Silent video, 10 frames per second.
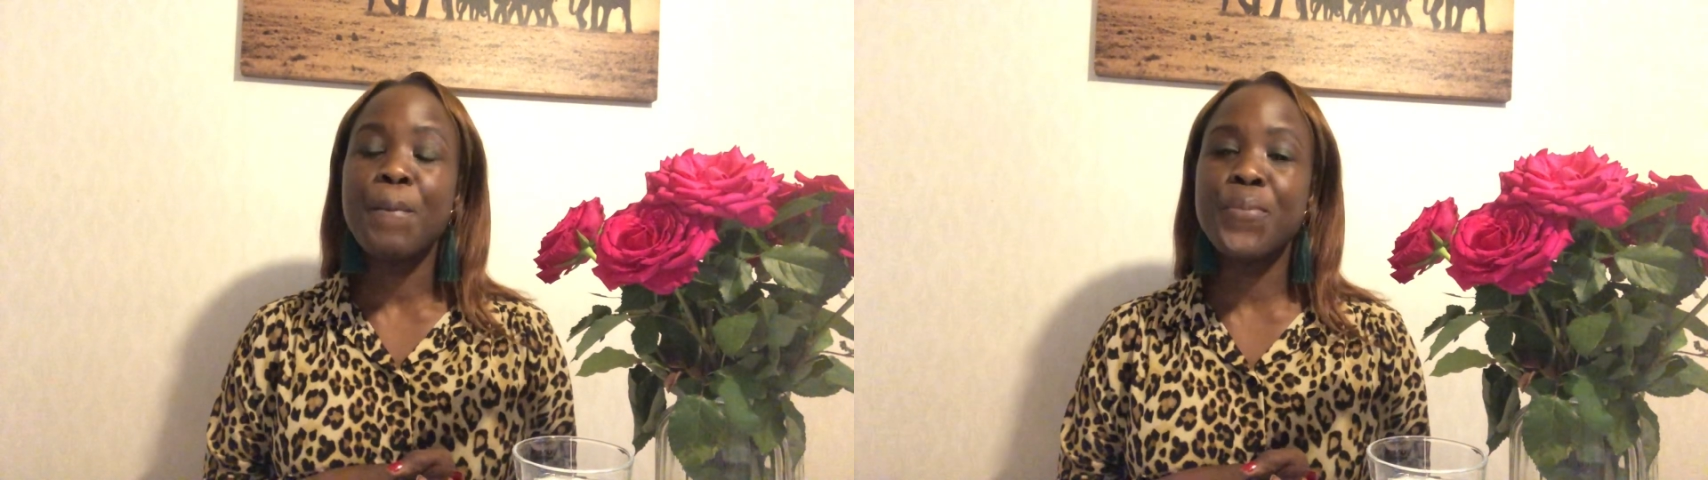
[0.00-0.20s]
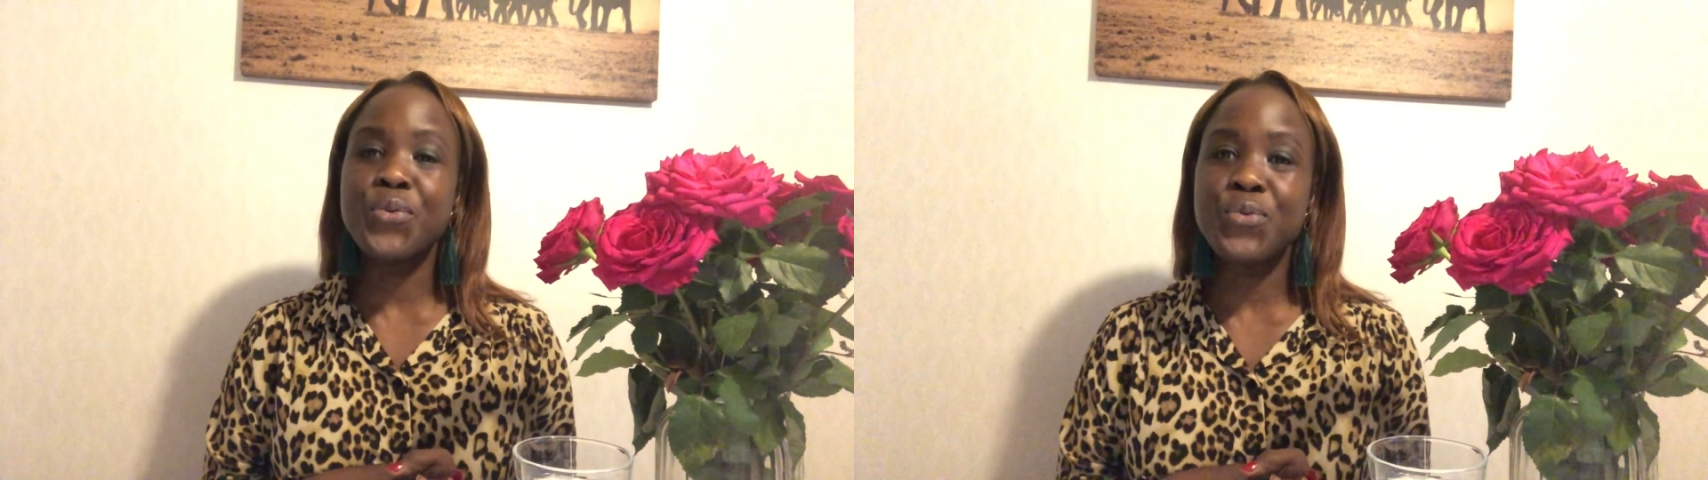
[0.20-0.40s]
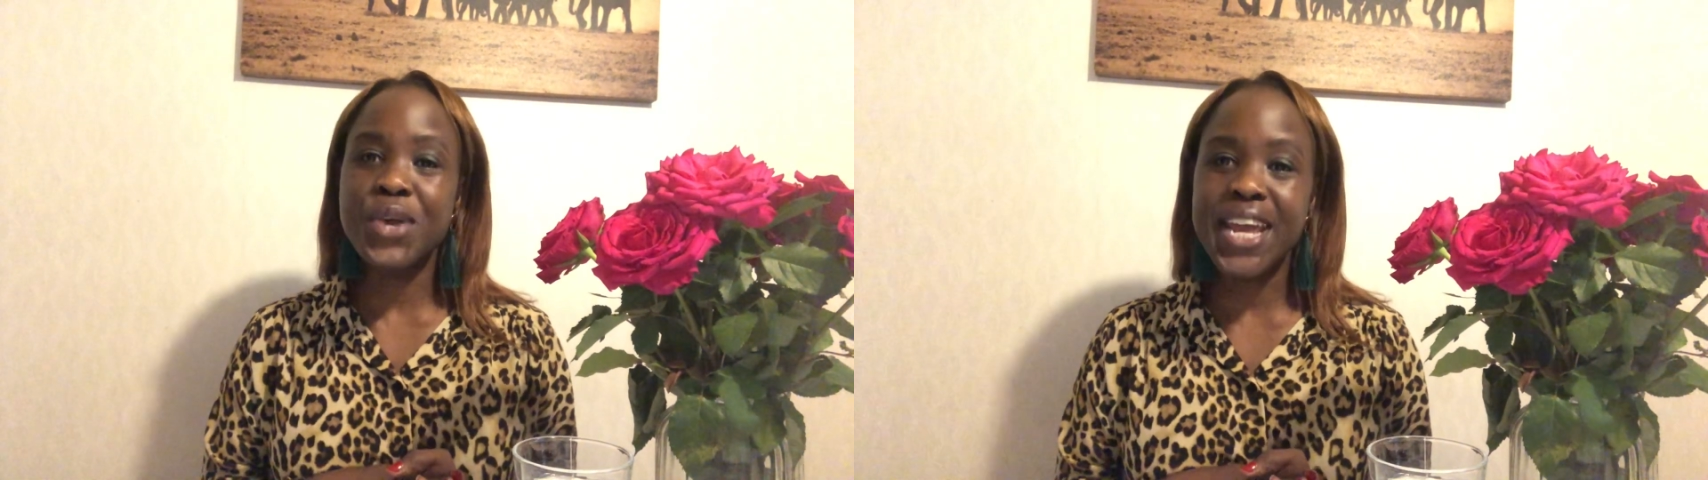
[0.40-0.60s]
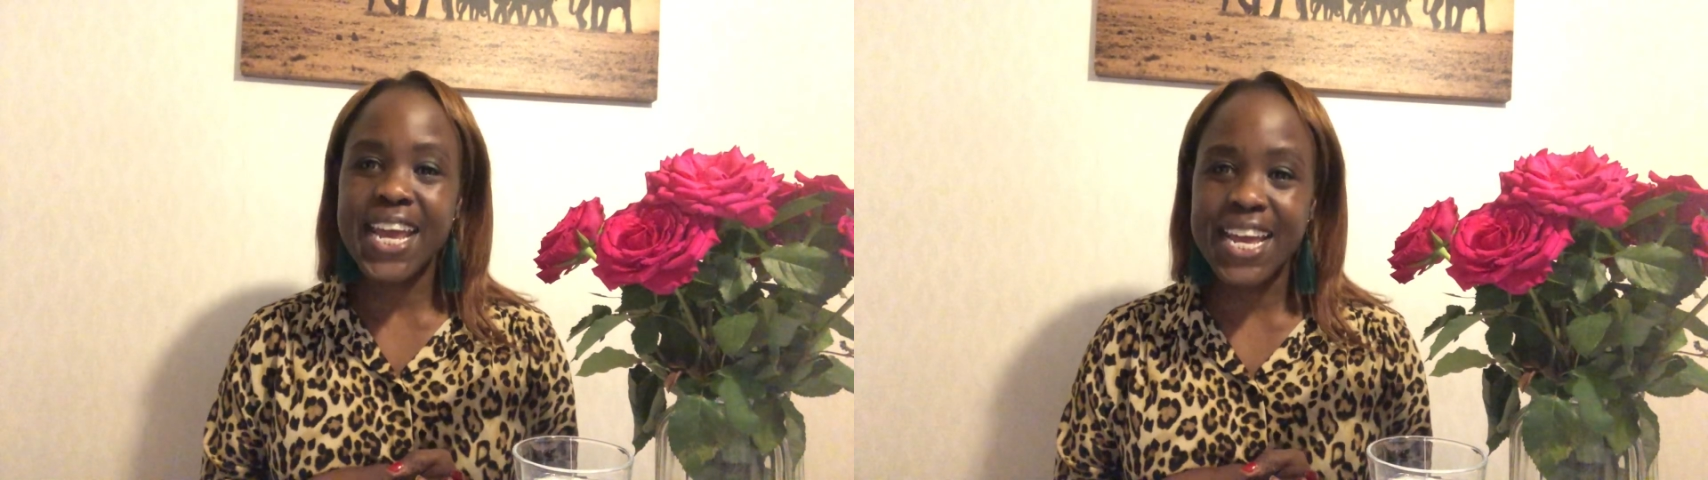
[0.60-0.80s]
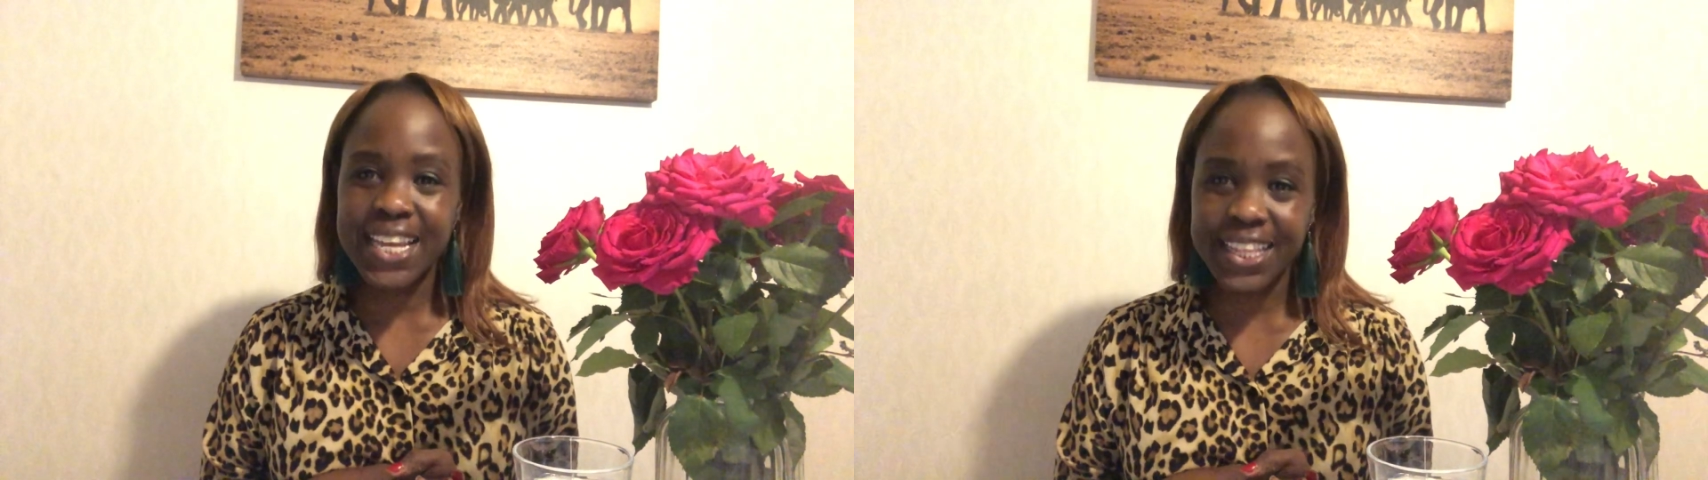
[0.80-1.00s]

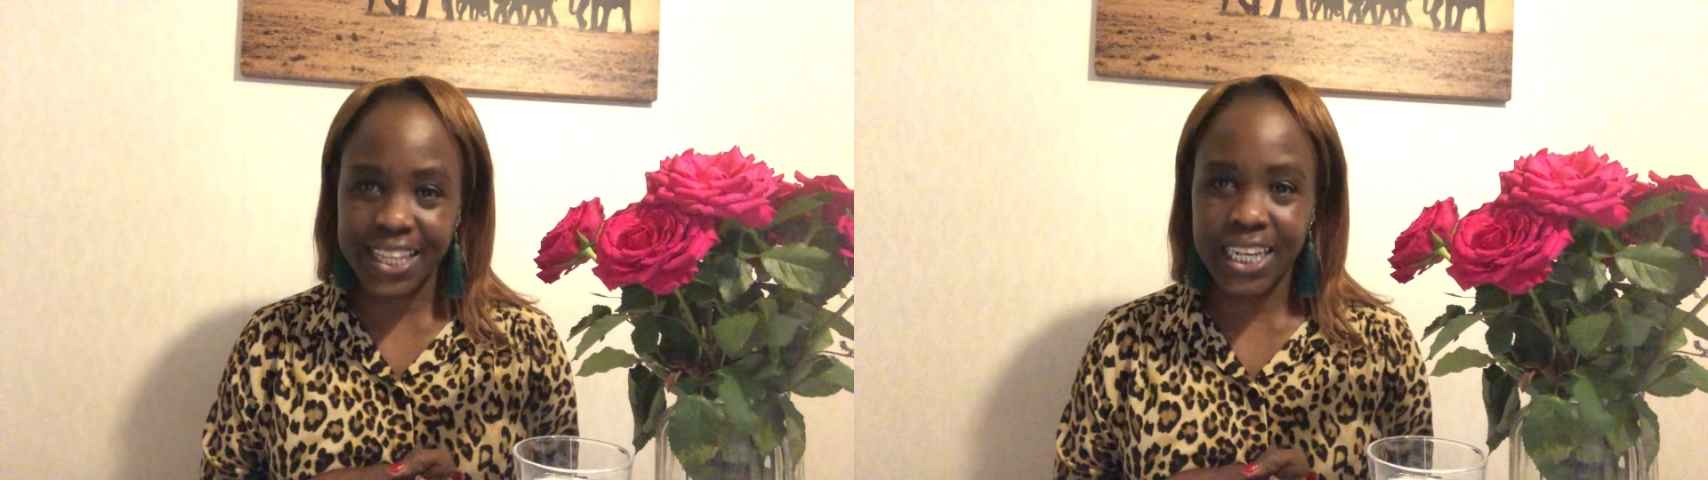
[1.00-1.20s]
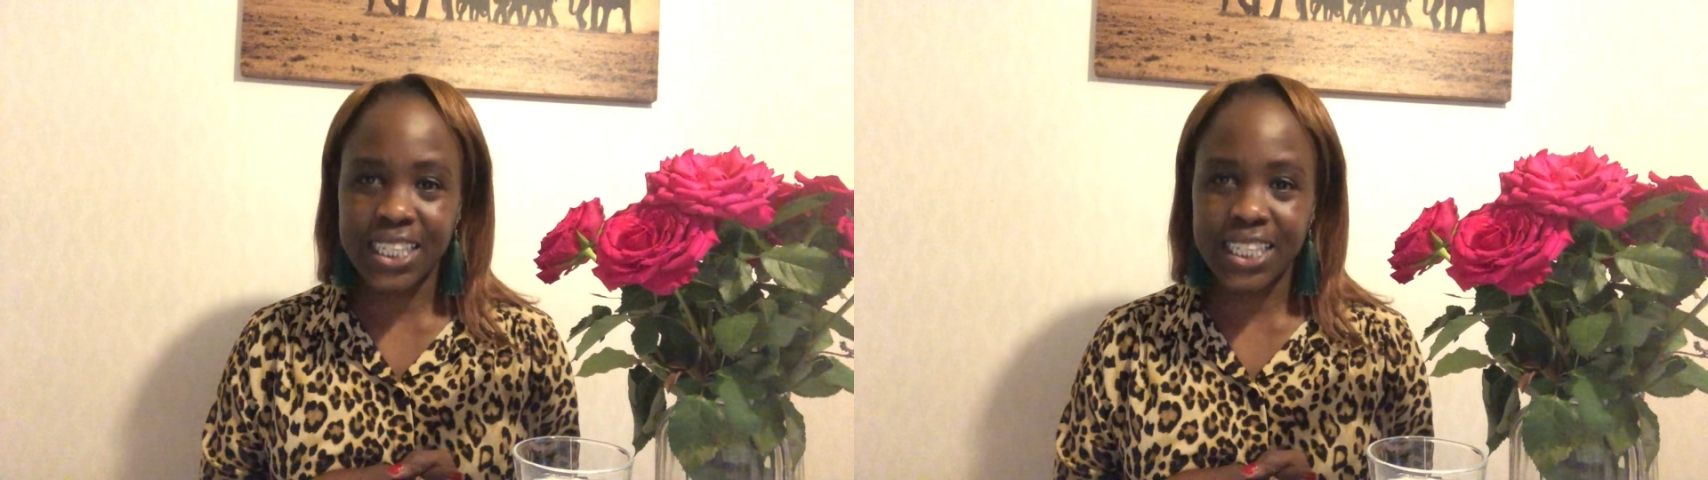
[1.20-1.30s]
breathe.